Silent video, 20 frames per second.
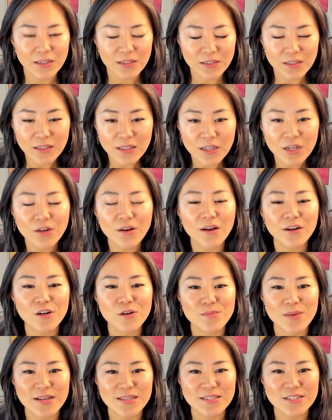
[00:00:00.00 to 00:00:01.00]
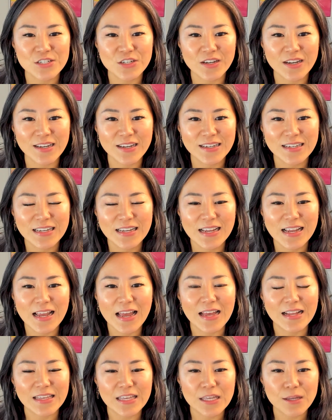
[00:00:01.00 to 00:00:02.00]
clear on your messaging
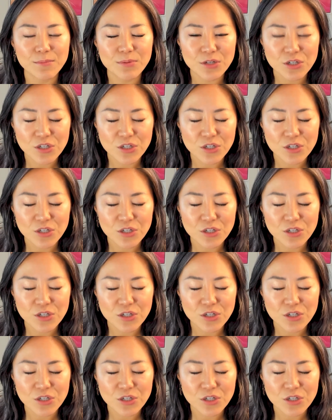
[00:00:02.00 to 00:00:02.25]
and keep